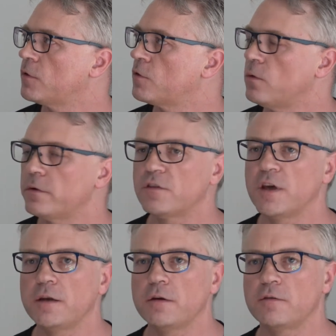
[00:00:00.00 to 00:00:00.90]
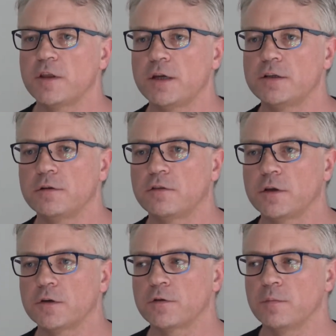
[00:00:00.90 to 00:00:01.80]
towards the end of the 18th
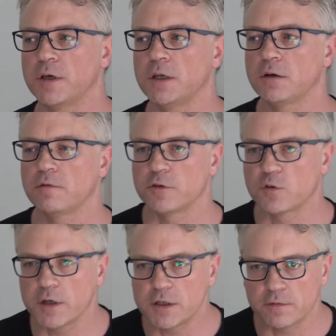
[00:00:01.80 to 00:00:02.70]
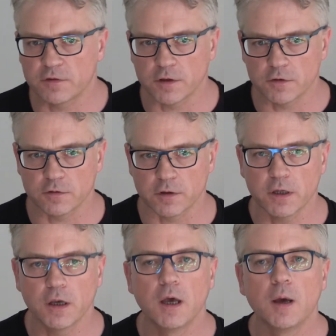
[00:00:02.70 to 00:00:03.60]
century, beginning of the 20th
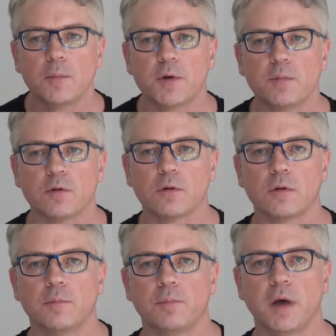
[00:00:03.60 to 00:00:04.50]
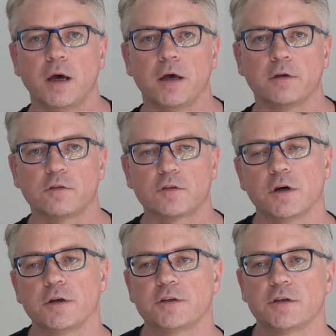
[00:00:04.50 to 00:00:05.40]
century, people
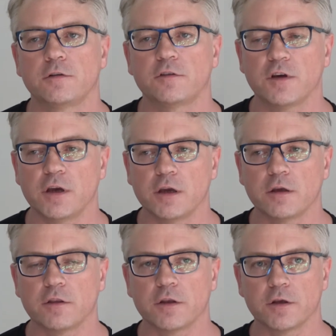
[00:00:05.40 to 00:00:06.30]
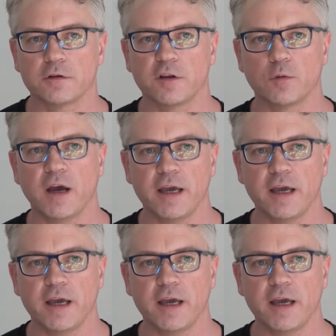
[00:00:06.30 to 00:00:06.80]
started saying that there were